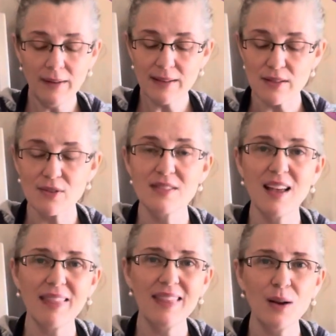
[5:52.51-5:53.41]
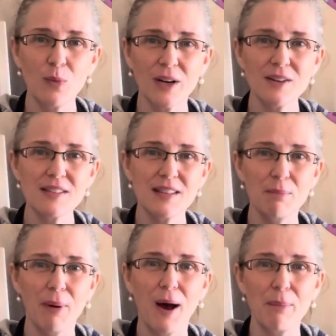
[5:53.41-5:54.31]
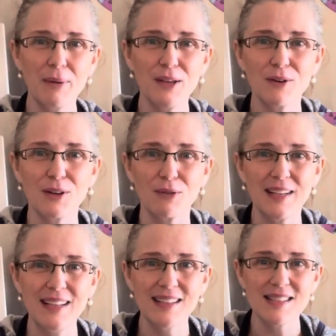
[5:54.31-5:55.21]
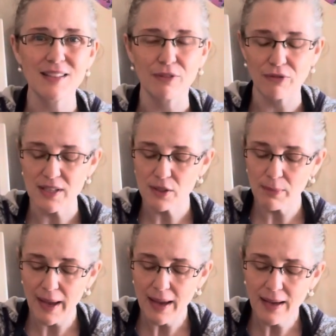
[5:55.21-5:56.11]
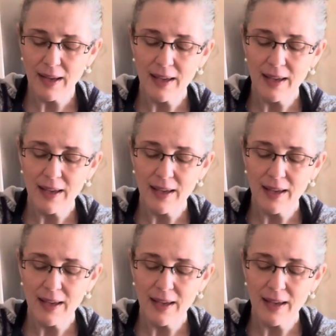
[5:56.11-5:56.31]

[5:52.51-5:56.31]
because there's nothing worse than popping your ingredients in a freezer bag